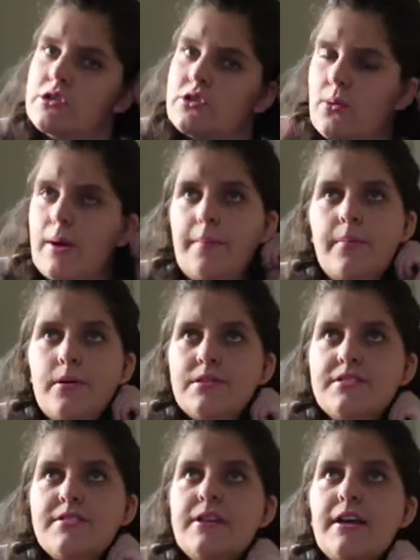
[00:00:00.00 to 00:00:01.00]
So he
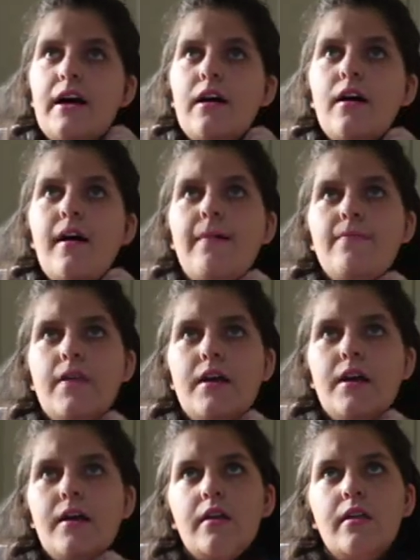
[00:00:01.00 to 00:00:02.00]
puts it out, and
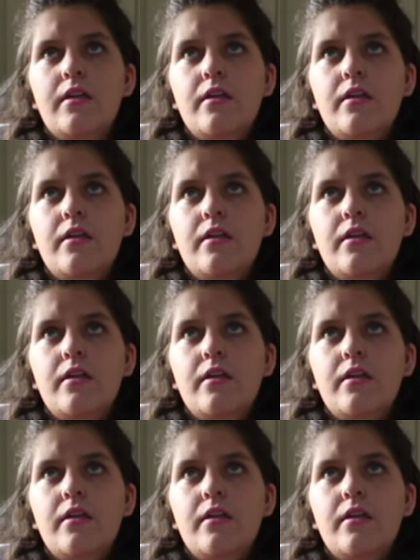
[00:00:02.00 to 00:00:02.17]
then